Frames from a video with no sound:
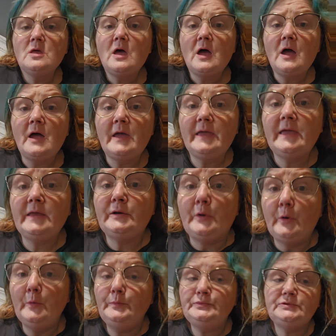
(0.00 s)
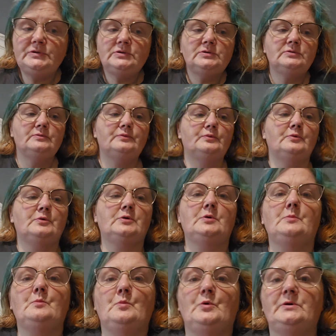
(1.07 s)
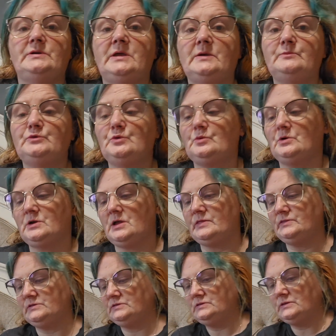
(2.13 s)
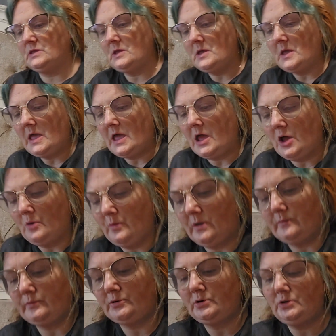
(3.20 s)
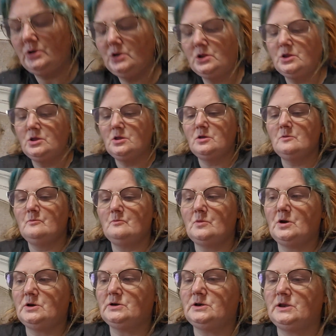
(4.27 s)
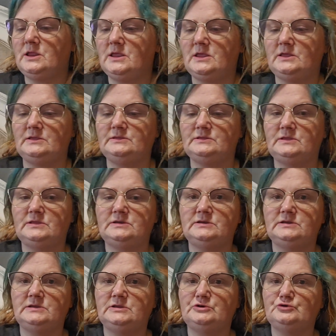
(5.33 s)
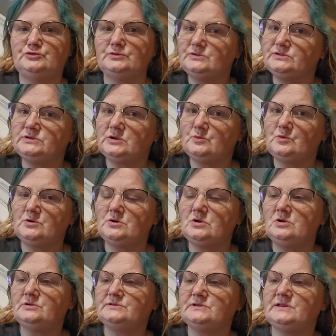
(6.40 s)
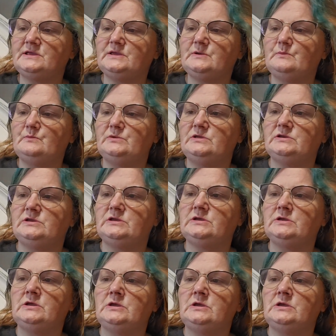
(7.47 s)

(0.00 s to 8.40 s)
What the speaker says: I had hoped for more time to work on this. However, Martin has an interesting work call today, meaning